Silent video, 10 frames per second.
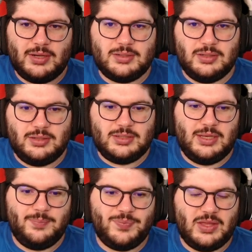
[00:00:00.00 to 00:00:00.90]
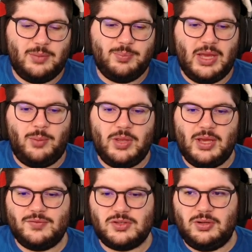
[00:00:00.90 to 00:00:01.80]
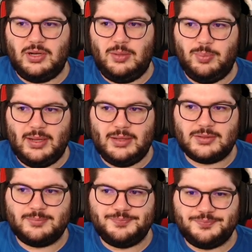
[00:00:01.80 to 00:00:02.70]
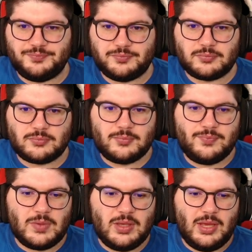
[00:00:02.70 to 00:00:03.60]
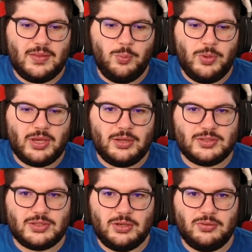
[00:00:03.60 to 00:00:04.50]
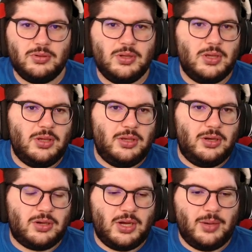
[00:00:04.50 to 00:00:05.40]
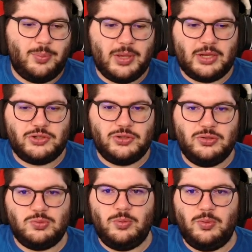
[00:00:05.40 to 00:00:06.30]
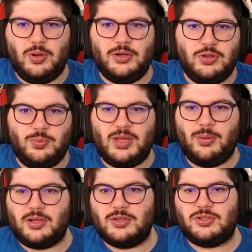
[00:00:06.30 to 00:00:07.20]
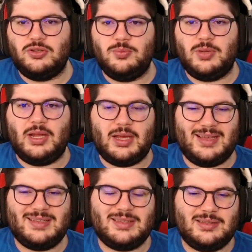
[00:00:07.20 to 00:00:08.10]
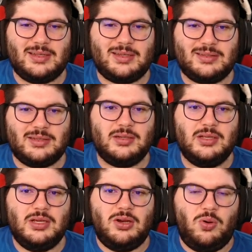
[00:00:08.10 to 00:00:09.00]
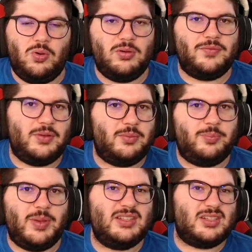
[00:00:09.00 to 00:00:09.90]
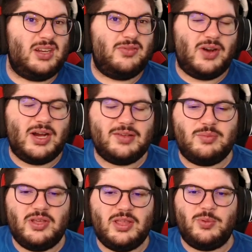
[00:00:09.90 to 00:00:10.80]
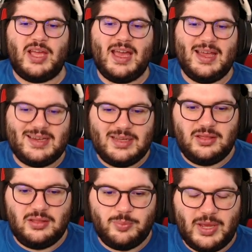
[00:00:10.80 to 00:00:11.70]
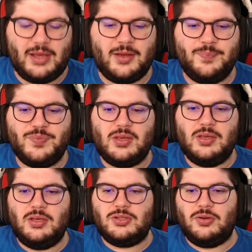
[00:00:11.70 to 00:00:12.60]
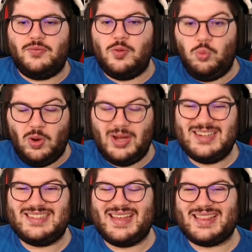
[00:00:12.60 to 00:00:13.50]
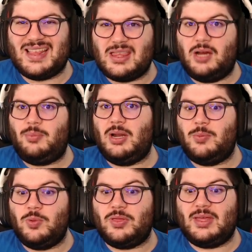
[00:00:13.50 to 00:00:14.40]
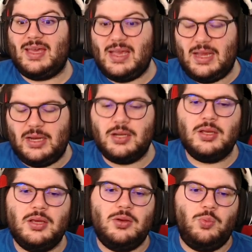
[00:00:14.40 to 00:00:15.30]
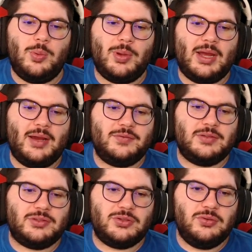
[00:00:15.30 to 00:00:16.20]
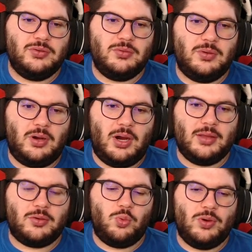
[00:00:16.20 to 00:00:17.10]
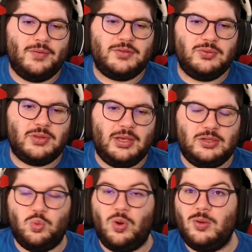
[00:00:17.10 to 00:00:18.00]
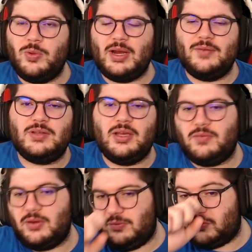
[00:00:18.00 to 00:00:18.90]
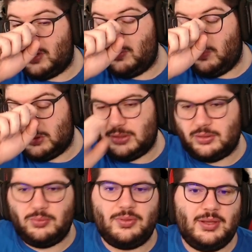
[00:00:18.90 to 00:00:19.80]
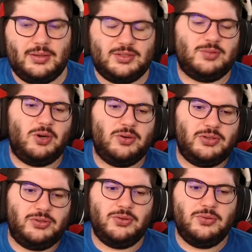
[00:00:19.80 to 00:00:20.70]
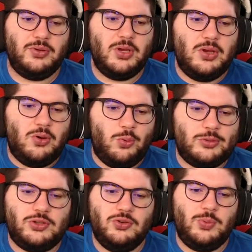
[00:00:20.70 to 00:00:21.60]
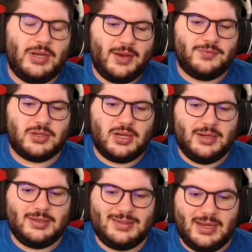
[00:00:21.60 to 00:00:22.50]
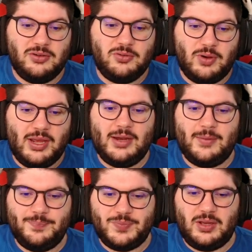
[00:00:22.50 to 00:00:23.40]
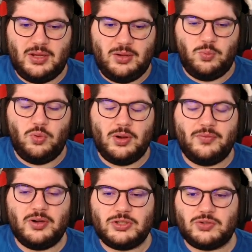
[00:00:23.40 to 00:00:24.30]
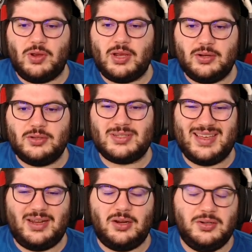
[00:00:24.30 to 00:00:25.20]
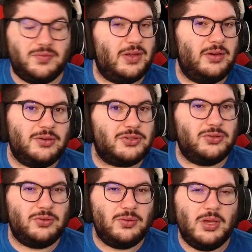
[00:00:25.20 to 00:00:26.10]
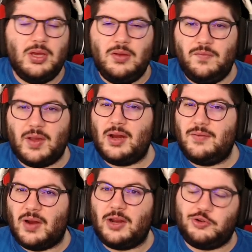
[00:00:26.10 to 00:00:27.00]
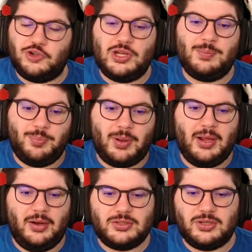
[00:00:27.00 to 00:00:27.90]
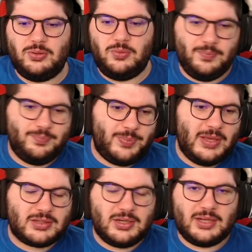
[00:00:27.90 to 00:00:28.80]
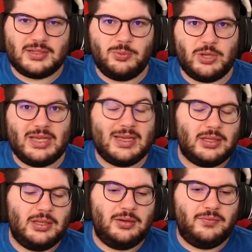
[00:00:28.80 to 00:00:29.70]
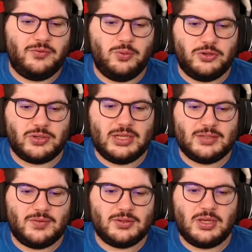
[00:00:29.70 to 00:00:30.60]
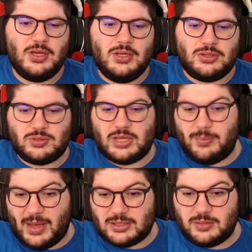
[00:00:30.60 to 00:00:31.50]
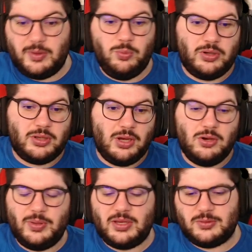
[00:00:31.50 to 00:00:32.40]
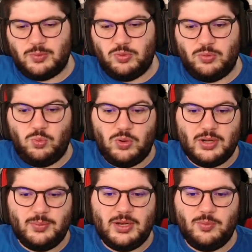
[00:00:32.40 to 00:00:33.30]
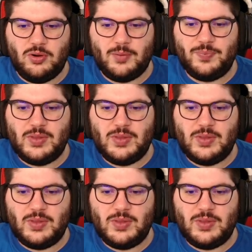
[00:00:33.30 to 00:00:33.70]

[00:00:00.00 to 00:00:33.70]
into the team, and then bam, we have Son in place. And then we can still, you know, kind of pick and choose what we want to do. But that would consume, like I said, all of the basically 5 million that we had in the bank. So if we wanted to get the double up with Kane, we would have to do either one of two things. One, we'd have to get rid of Trent, which I don't think is smart to do. Or two, we'd have to kind of downgrade one of our strikers and our defenders to very, very cheap players. So basically, I said we can get in four transfers. So Saint-Maximin would go because we wouldn't want him anymore.